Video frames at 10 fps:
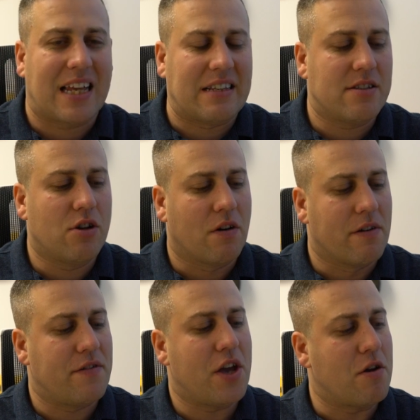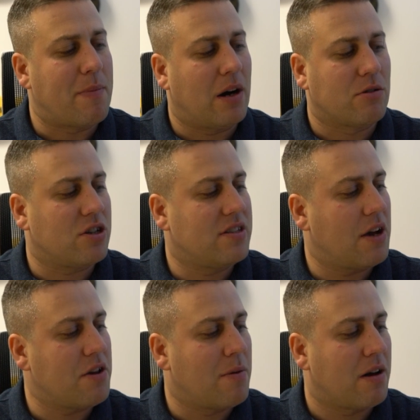this is not a review, but I'll just tell
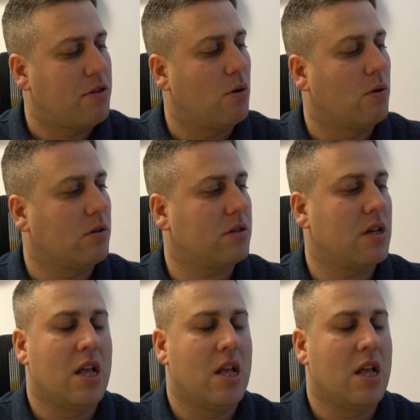you my thoughts.